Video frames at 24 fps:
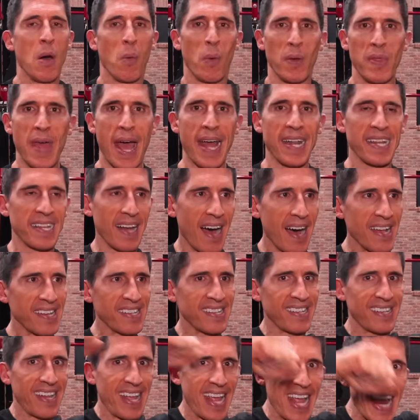What that does
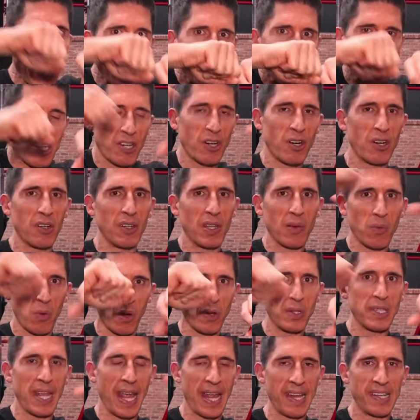is it internally
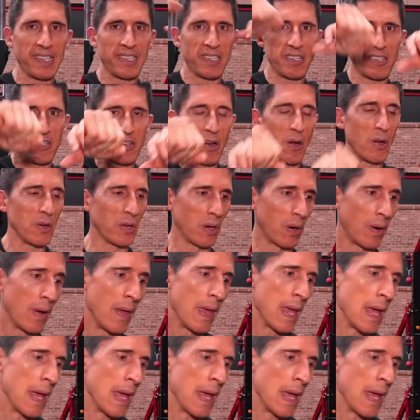rotates the shoulder.